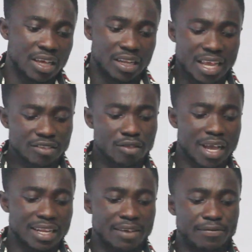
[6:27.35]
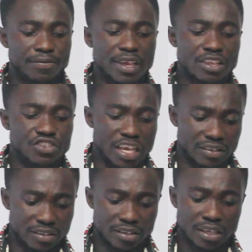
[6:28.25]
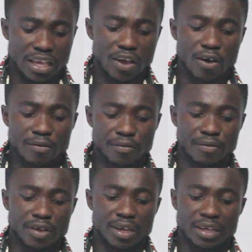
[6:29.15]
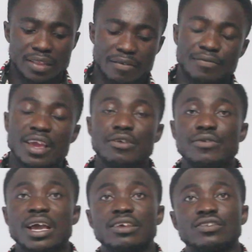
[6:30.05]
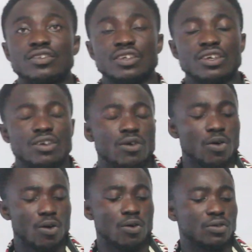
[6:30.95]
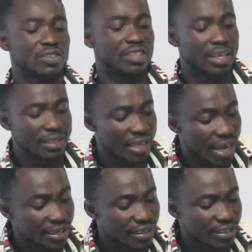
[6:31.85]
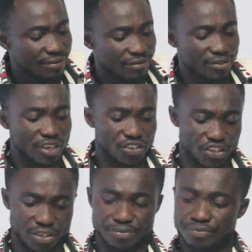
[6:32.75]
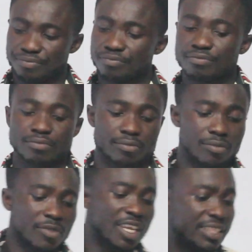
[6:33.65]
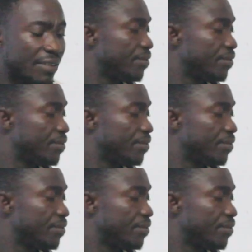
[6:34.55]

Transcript: Let's look at the features of the variance or standard deviation. The